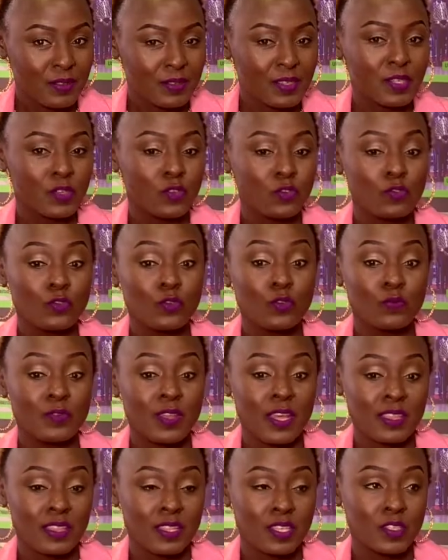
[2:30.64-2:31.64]
You said
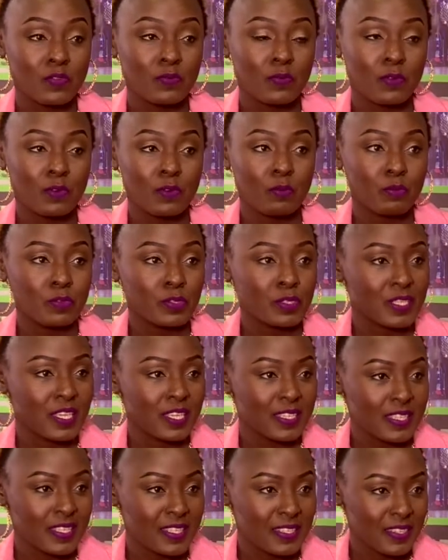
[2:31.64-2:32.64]
you've done this for almost
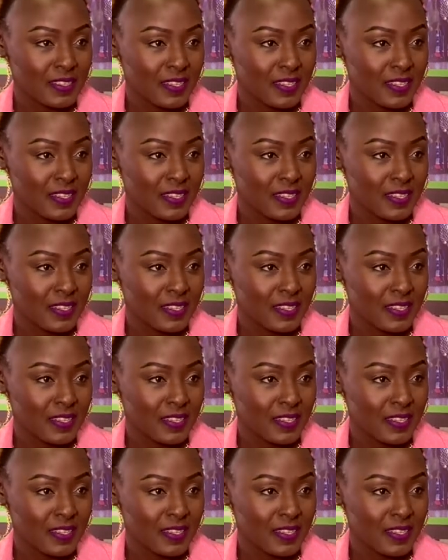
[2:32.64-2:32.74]
6